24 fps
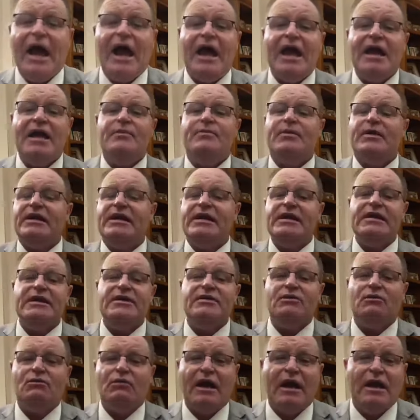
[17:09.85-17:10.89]
hey, but
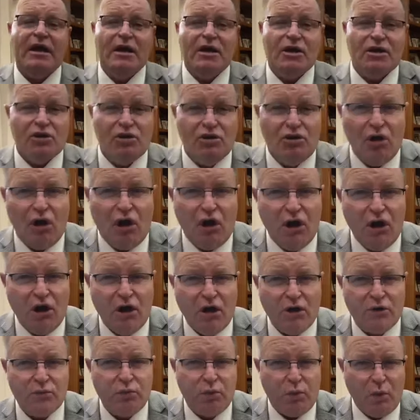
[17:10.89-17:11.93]
either way,
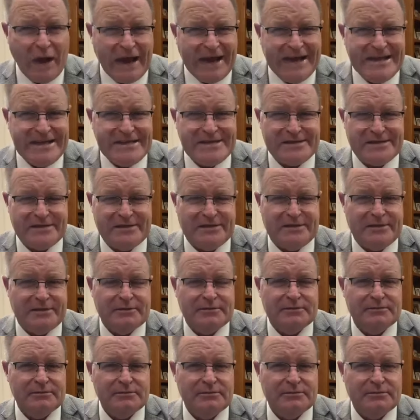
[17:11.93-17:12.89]
God waited